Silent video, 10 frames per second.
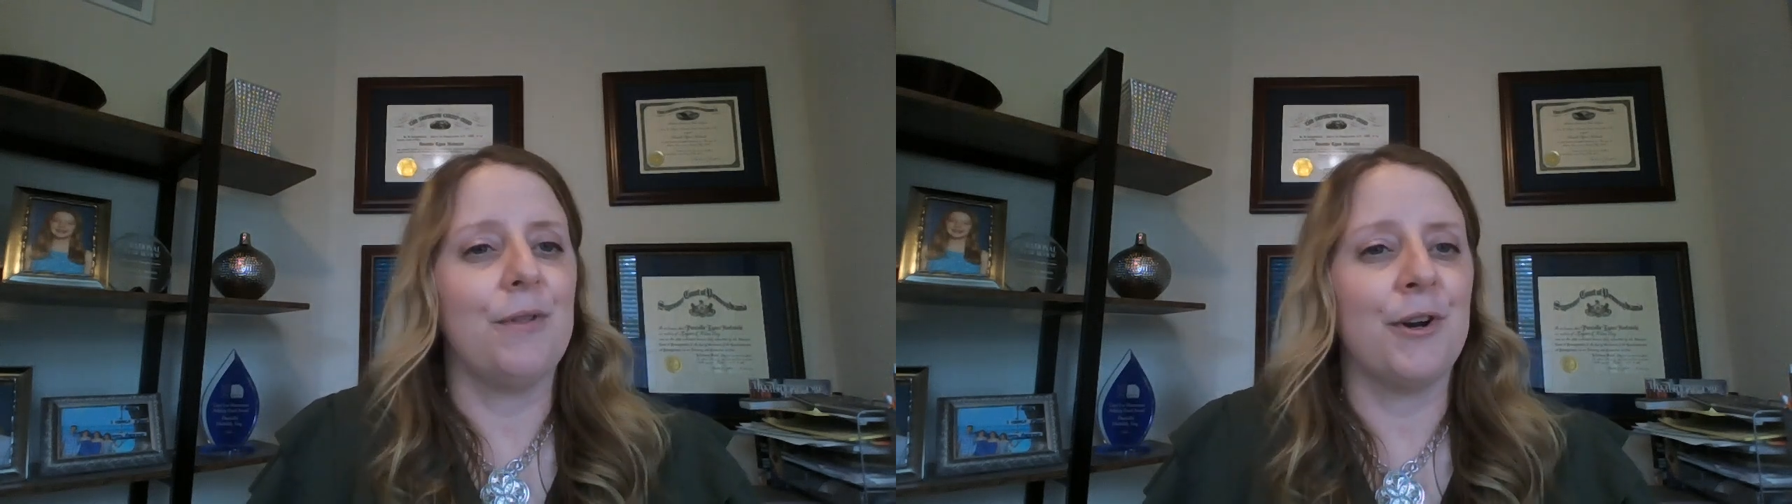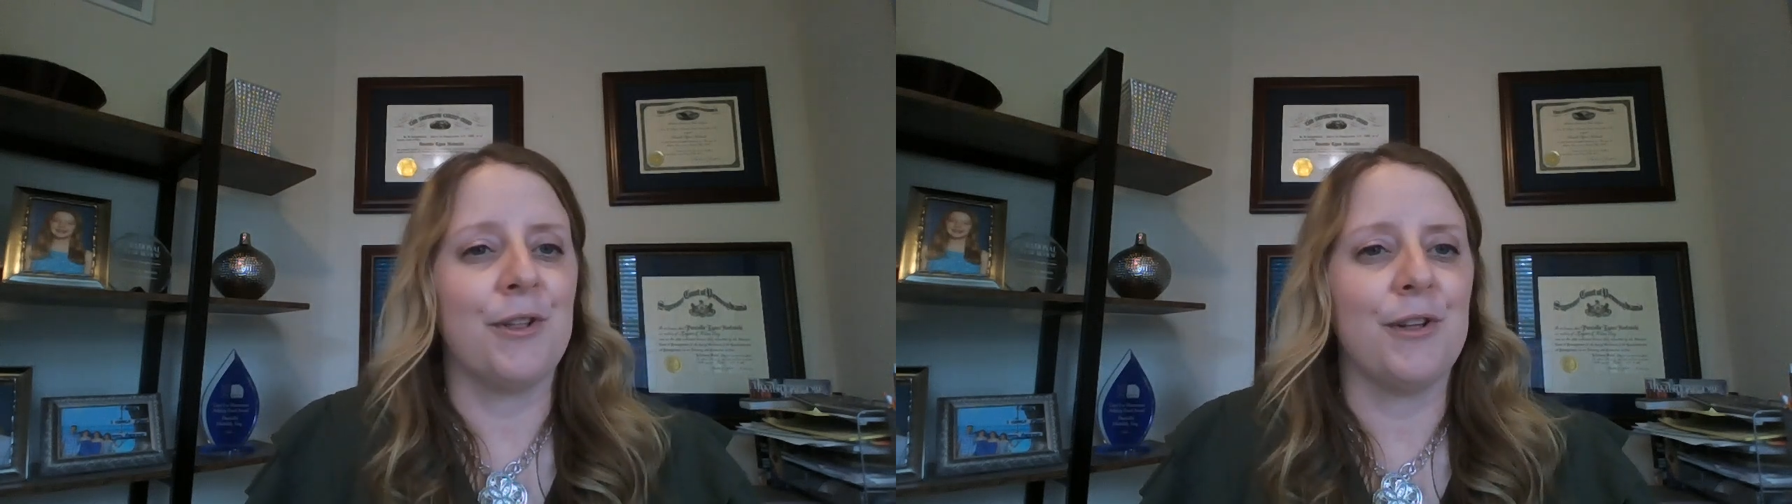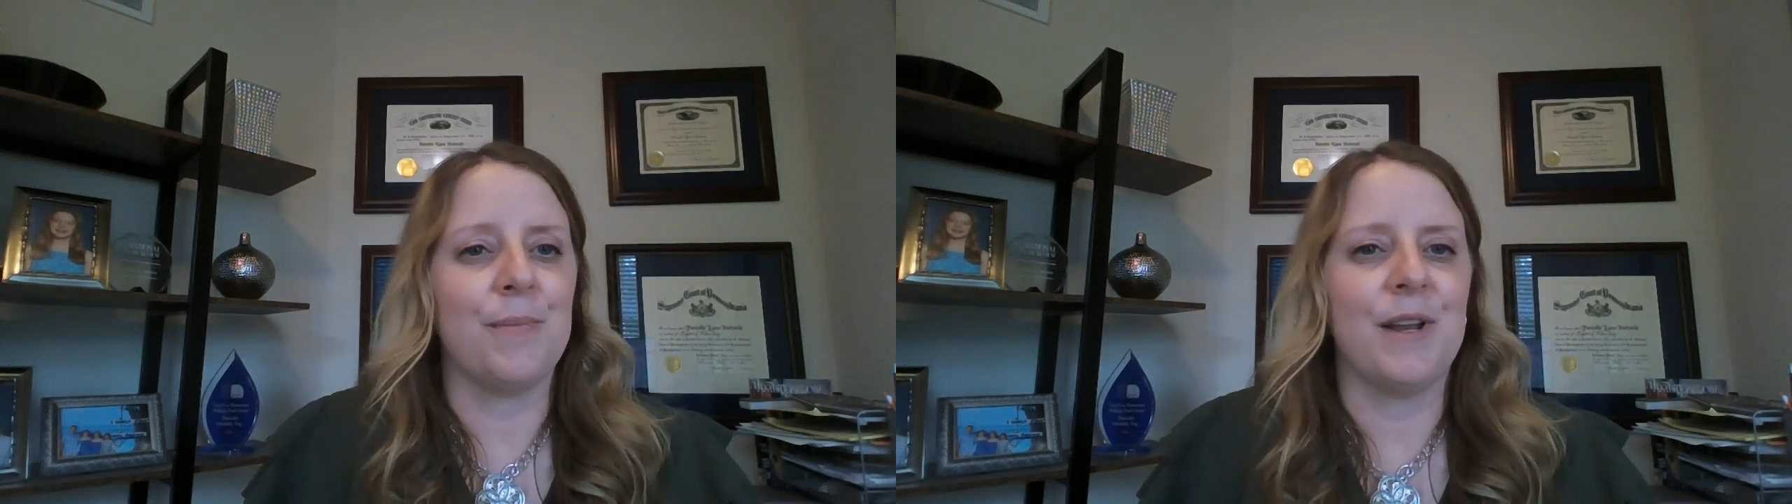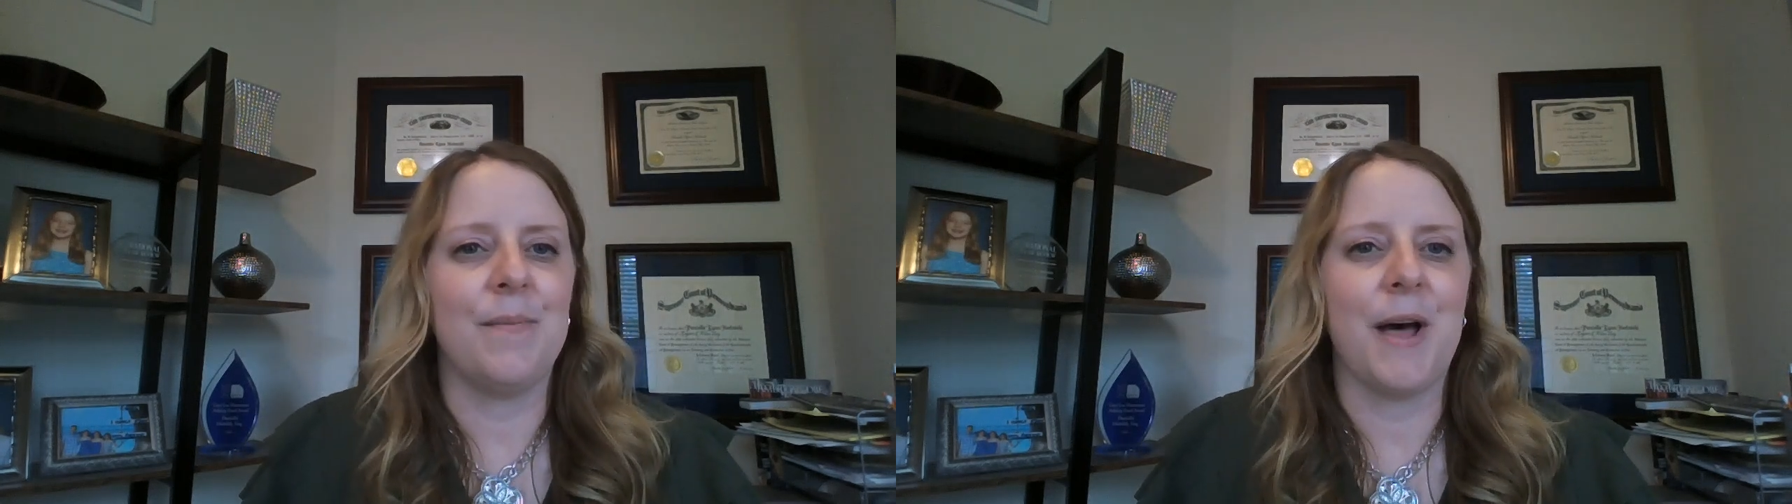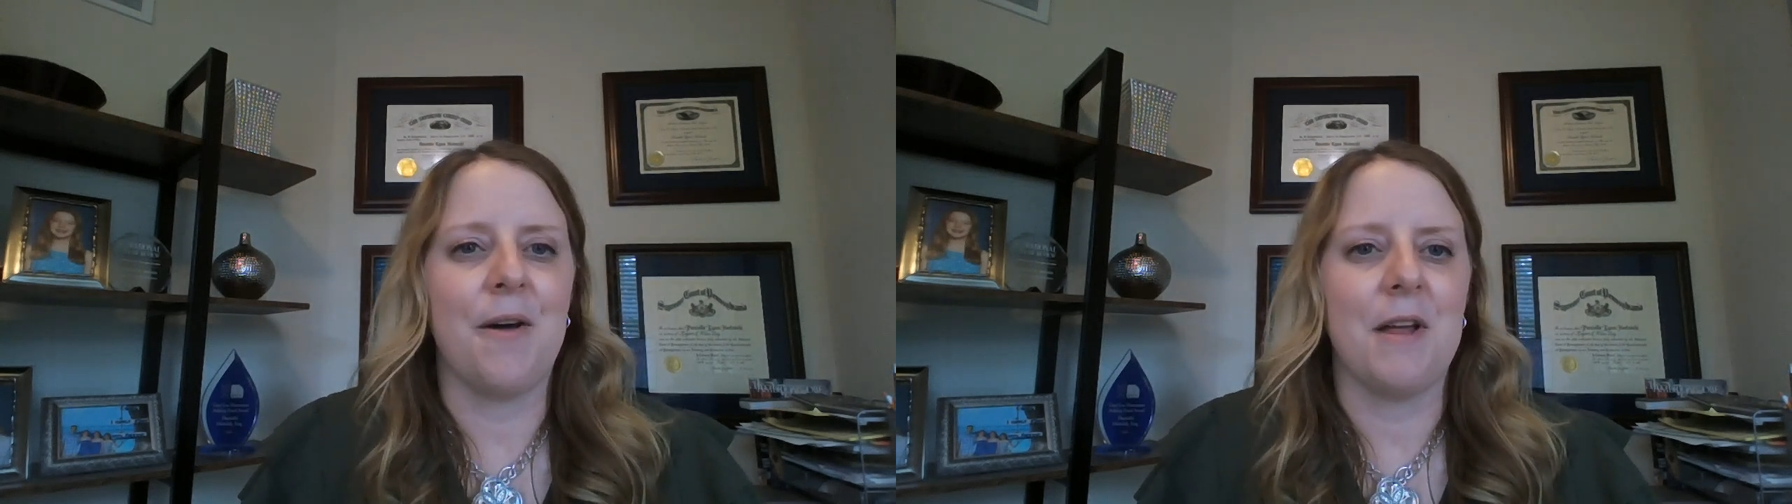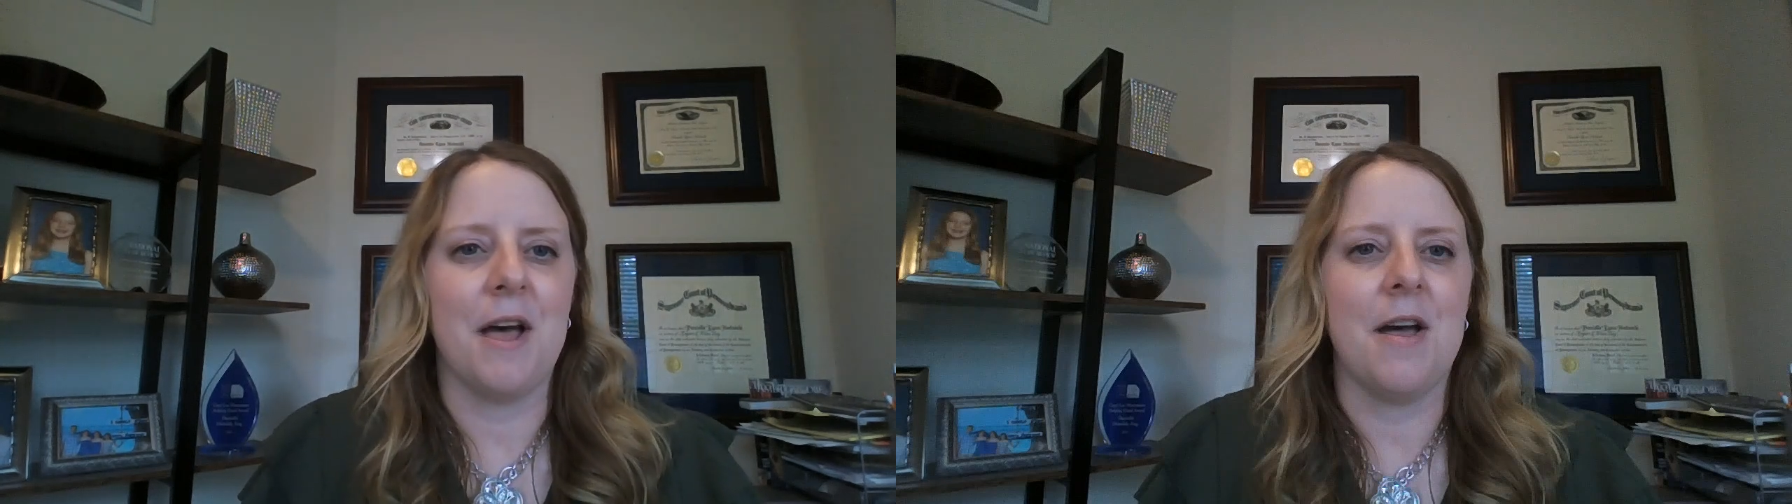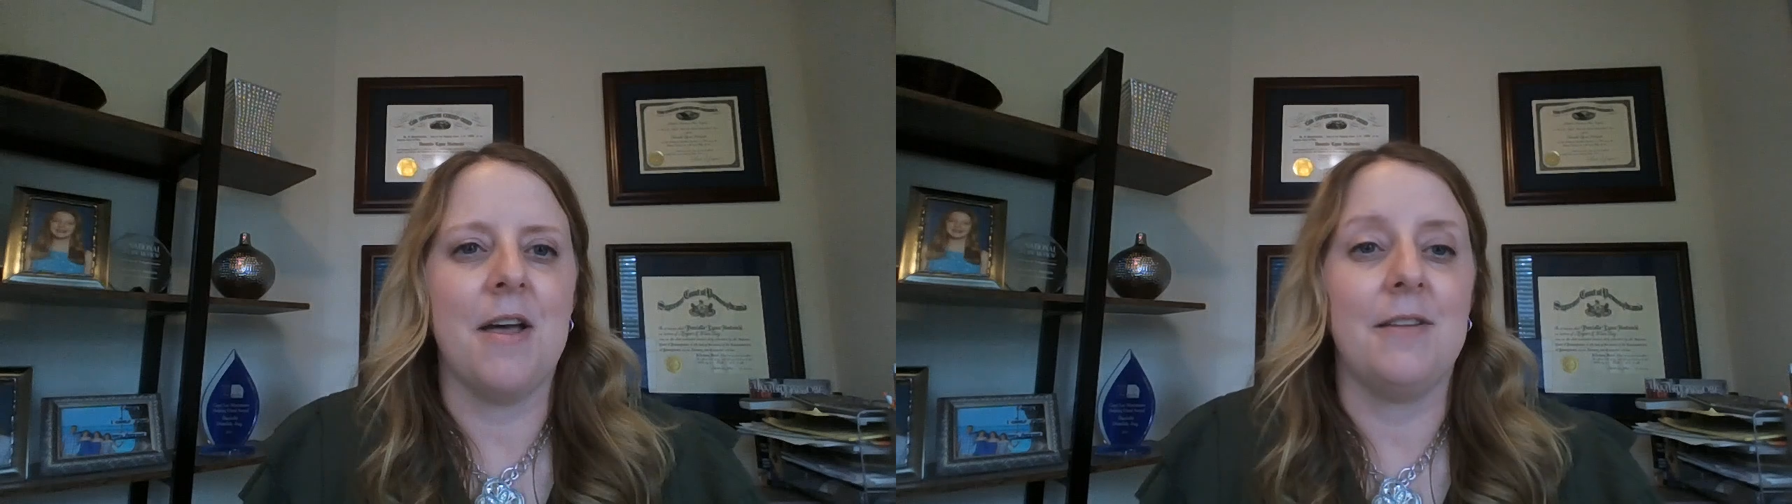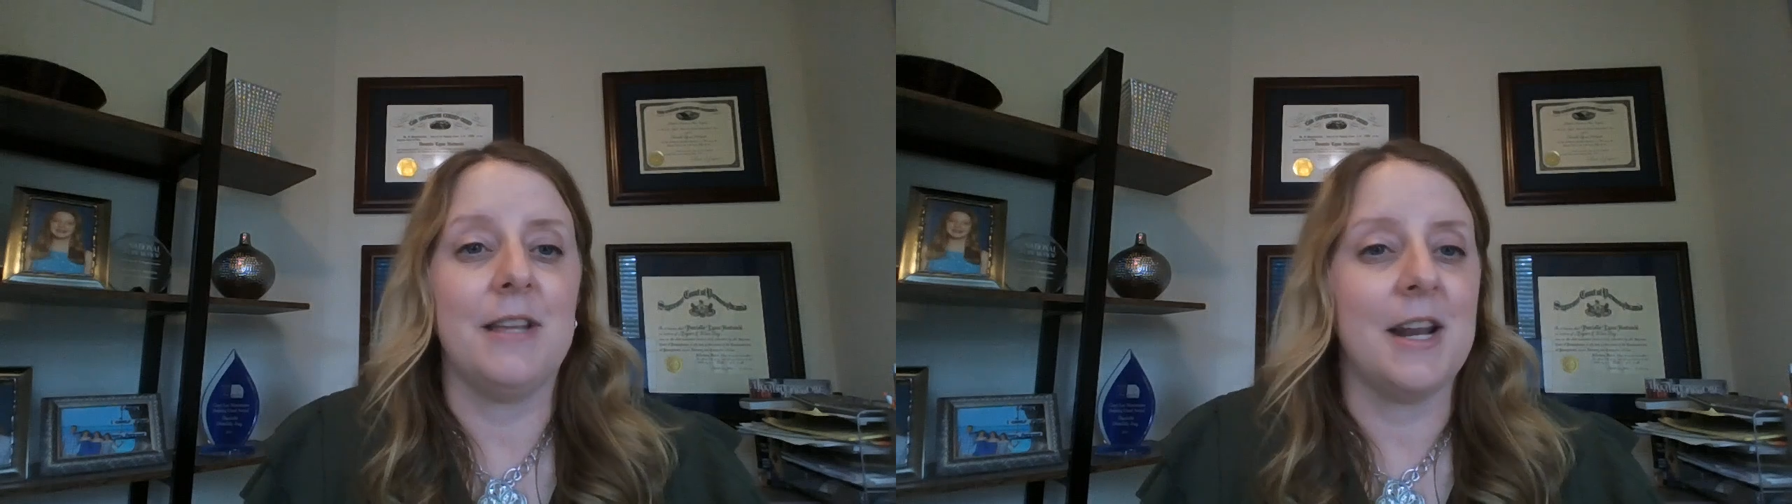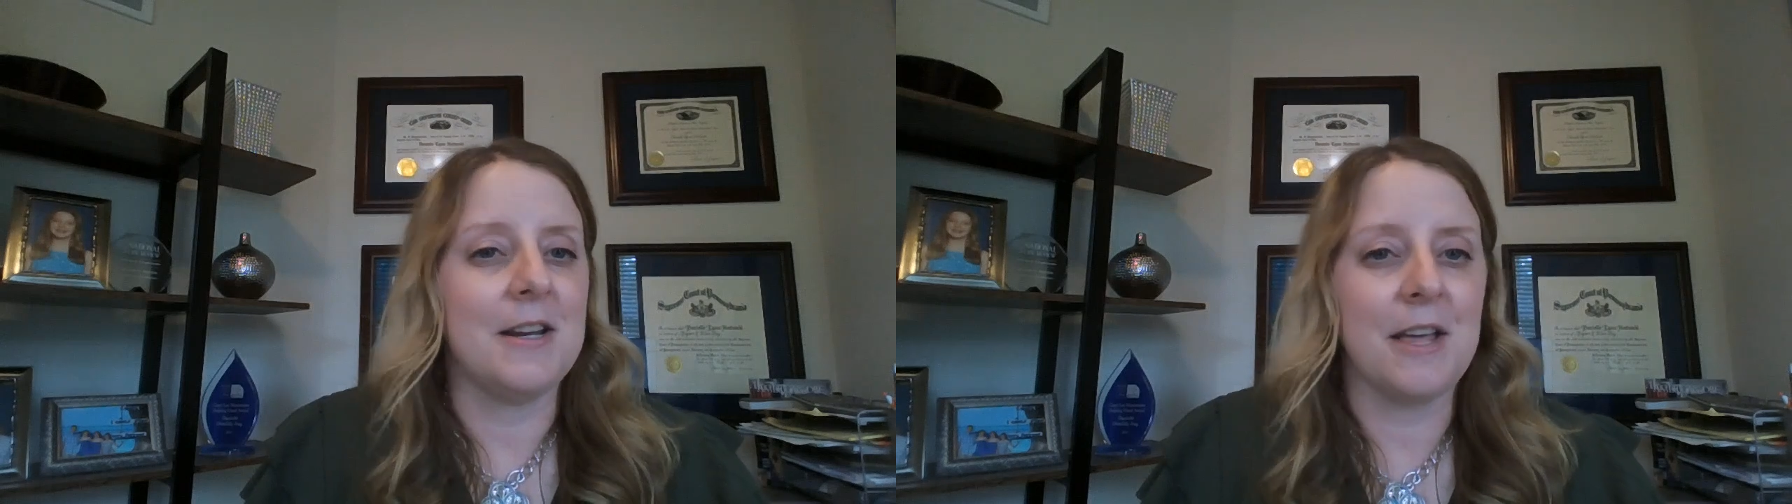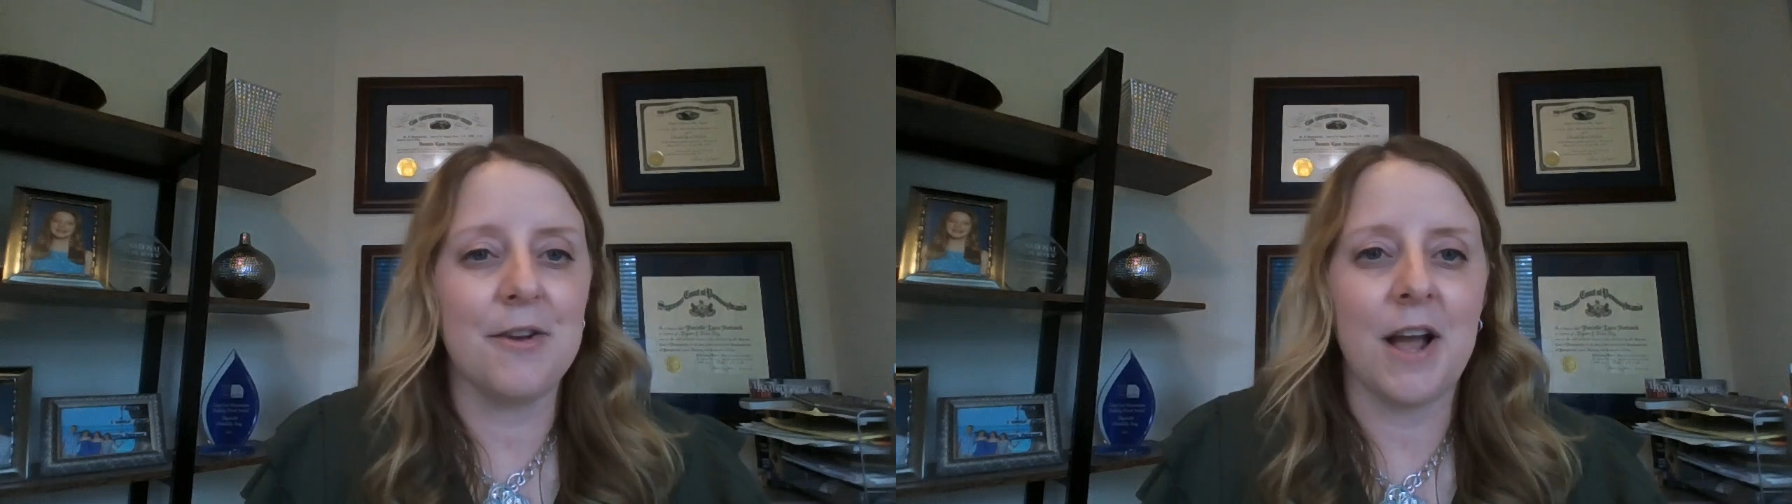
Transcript: Learn a little bit about yet another